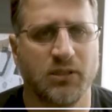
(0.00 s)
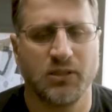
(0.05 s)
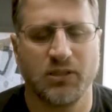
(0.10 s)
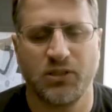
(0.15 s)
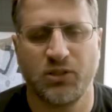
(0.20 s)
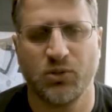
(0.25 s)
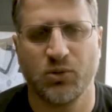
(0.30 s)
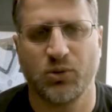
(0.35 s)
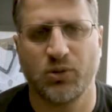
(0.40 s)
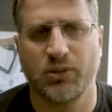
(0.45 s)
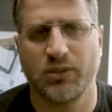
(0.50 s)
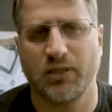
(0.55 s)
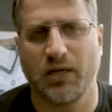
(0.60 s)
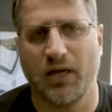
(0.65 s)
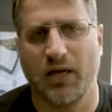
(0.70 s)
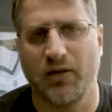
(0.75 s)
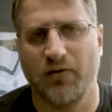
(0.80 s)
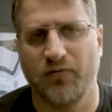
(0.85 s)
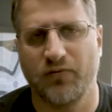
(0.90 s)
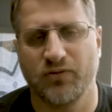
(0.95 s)
your
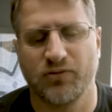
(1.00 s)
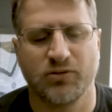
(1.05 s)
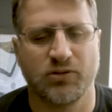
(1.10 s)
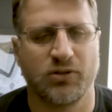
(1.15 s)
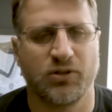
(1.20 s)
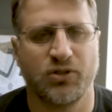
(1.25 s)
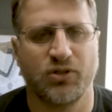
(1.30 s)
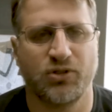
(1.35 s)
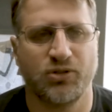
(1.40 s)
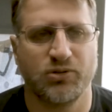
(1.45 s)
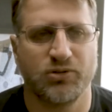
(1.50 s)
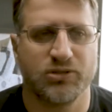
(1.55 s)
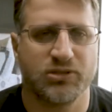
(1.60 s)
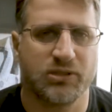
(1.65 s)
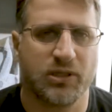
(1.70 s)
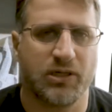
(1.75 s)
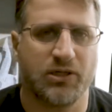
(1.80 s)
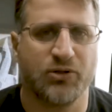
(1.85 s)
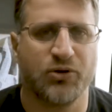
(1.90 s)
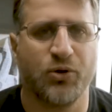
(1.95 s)
dive, so you
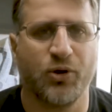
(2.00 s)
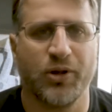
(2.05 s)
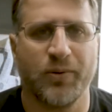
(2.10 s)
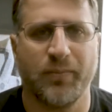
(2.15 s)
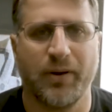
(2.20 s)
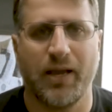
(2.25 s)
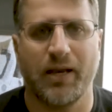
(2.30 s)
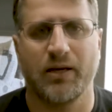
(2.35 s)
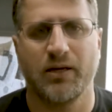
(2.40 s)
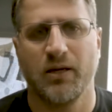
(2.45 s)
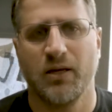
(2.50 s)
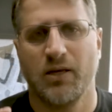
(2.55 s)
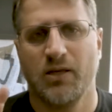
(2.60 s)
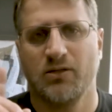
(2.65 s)
start going back.